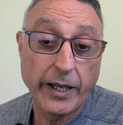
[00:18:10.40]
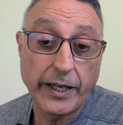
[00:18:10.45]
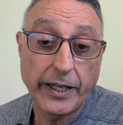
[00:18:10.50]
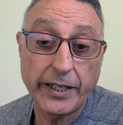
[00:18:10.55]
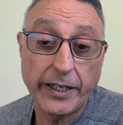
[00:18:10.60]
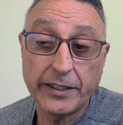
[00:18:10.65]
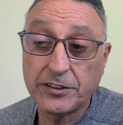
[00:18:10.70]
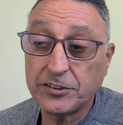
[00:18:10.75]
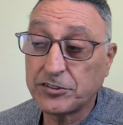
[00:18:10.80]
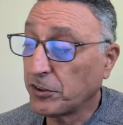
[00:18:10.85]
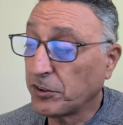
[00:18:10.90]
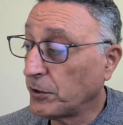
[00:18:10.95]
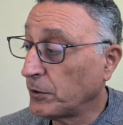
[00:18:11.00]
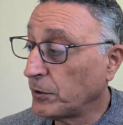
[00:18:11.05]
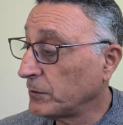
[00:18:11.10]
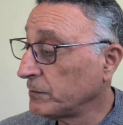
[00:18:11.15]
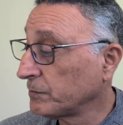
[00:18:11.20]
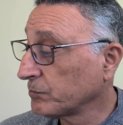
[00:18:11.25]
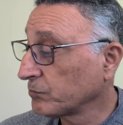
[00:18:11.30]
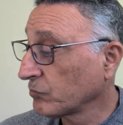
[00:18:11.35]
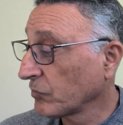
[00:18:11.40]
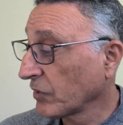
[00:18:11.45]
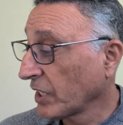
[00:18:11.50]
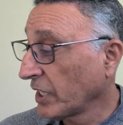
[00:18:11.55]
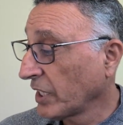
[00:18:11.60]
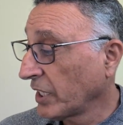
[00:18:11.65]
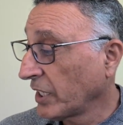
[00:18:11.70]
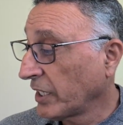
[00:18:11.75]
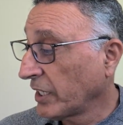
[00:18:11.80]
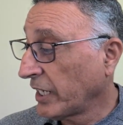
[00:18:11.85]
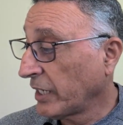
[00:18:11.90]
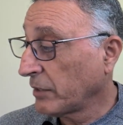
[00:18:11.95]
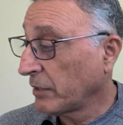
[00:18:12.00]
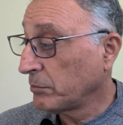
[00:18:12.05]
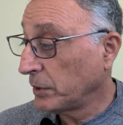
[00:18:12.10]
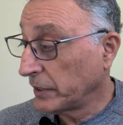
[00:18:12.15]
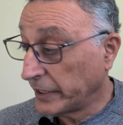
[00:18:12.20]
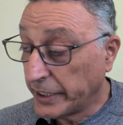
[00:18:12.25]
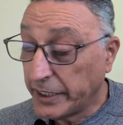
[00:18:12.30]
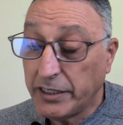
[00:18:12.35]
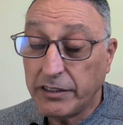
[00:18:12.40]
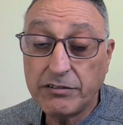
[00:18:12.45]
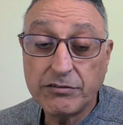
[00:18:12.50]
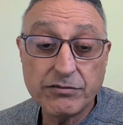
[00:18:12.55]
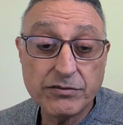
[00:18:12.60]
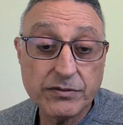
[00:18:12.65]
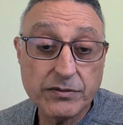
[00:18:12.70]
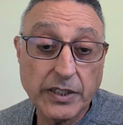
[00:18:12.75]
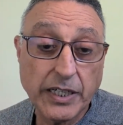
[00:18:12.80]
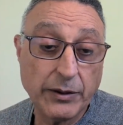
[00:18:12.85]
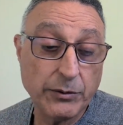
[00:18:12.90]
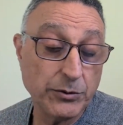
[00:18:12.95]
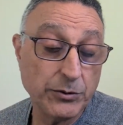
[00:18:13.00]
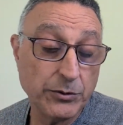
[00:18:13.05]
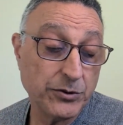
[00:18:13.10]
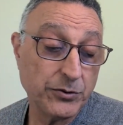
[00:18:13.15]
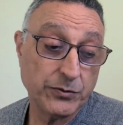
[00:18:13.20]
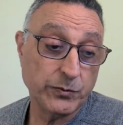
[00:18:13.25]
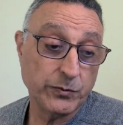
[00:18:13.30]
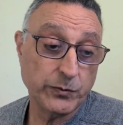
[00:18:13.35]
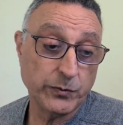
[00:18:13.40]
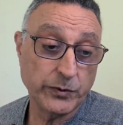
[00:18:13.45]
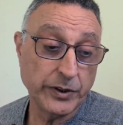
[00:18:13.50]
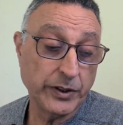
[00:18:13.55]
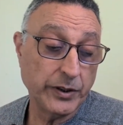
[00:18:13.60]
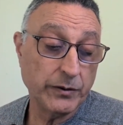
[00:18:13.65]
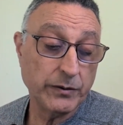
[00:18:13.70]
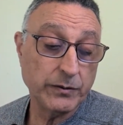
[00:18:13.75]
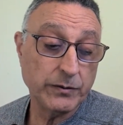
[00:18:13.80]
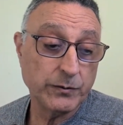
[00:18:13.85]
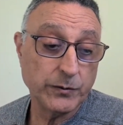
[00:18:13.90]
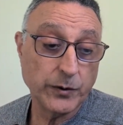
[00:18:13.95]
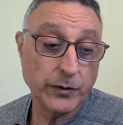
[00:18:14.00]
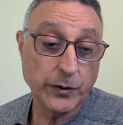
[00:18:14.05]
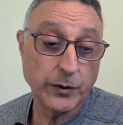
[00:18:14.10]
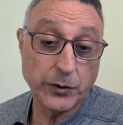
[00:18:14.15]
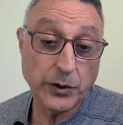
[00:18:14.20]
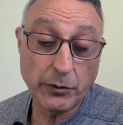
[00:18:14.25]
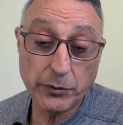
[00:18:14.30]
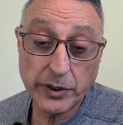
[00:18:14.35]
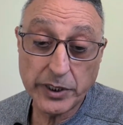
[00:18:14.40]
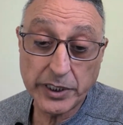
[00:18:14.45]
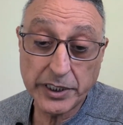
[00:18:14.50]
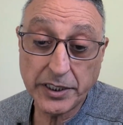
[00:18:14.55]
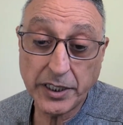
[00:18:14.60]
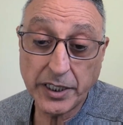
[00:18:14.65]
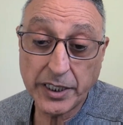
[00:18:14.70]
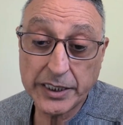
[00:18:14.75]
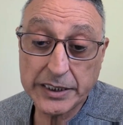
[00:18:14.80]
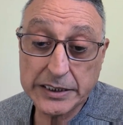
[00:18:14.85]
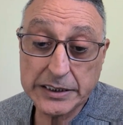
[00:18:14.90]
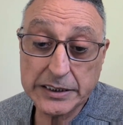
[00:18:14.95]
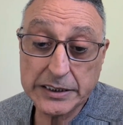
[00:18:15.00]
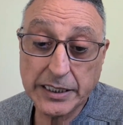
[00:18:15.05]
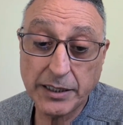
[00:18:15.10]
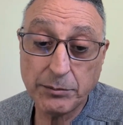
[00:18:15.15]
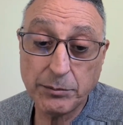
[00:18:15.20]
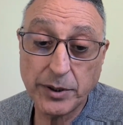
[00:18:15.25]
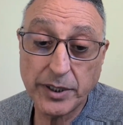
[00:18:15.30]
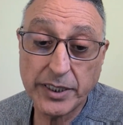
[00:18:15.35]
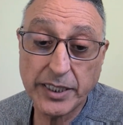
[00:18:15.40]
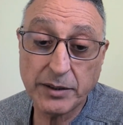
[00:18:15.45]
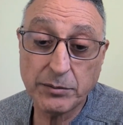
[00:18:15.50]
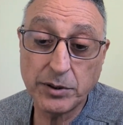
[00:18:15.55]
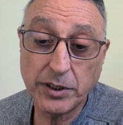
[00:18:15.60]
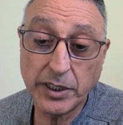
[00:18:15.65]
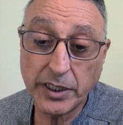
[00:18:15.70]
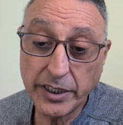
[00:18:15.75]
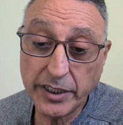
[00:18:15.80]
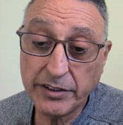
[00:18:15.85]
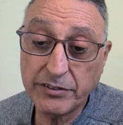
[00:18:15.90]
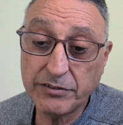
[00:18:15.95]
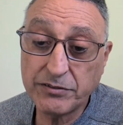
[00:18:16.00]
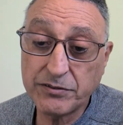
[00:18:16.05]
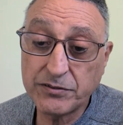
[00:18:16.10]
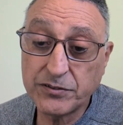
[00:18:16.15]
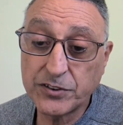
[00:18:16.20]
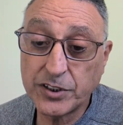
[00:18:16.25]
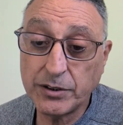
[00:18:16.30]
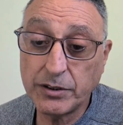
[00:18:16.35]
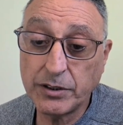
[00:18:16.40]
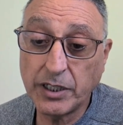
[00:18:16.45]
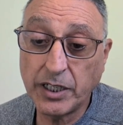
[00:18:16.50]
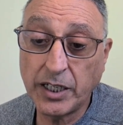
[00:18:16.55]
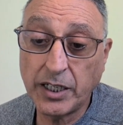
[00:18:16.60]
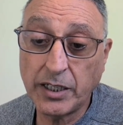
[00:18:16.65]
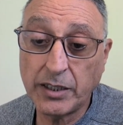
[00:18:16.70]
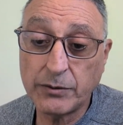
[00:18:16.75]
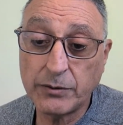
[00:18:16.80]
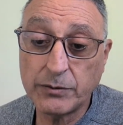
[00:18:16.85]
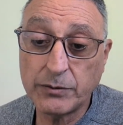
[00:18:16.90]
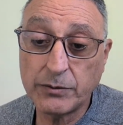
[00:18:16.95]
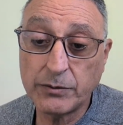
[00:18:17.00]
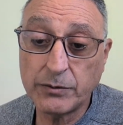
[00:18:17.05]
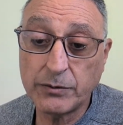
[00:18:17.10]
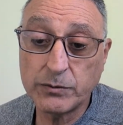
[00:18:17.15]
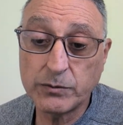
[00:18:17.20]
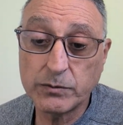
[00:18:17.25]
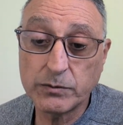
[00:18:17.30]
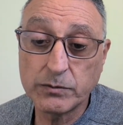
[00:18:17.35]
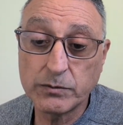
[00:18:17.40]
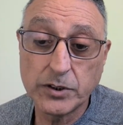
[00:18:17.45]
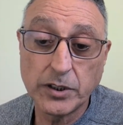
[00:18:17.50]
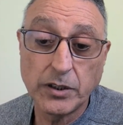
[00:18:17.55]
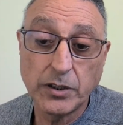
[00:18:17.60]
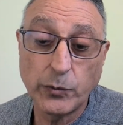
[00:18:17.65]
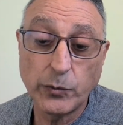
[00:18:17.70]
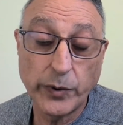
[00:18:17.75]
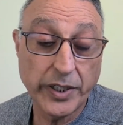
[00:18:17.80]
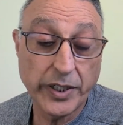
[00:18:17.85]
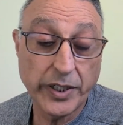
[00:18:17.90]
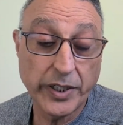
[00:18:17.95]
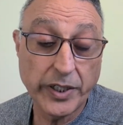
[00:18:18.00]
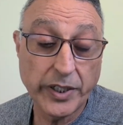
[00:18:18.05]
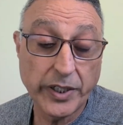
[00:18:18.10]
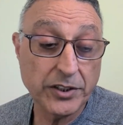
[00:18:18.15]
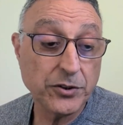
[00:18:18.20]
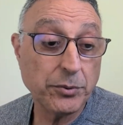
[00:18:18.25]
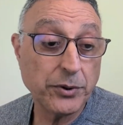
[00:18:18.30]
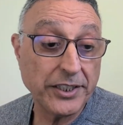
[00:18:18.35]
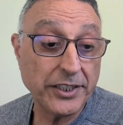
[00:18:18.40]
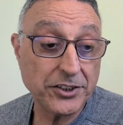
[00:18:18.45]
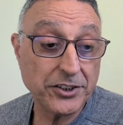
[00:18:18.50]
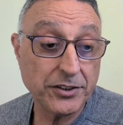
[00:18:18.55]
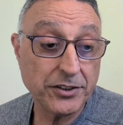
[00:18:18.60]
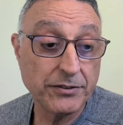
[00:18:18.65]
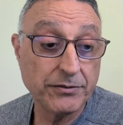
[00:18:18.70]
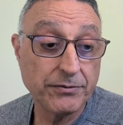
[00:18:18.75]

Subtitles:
And so I believe we were all really young at the time, but I believe she went into depression.